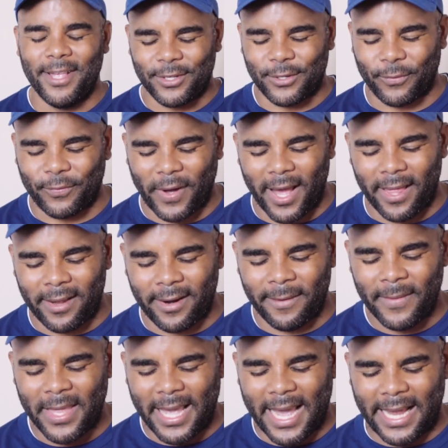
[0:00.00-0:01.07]
So,
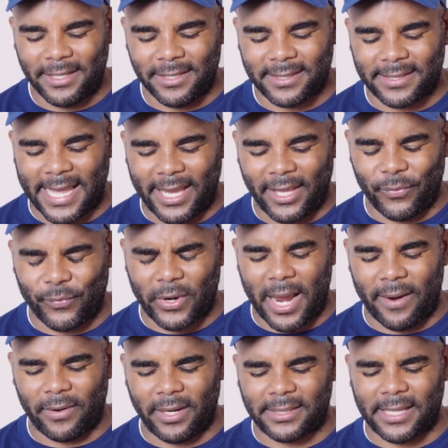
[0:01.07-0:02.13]
Father, I just thank you for
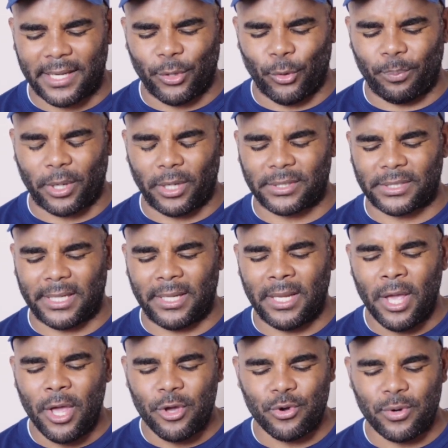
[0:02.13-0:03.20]
every single
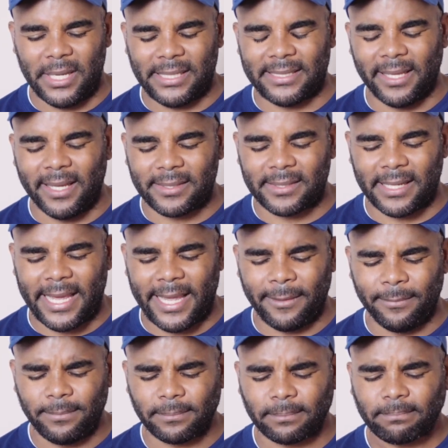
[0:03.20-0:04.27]
person who is
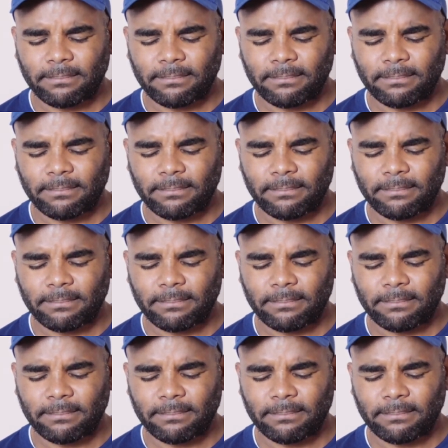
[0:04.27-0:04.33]
listening.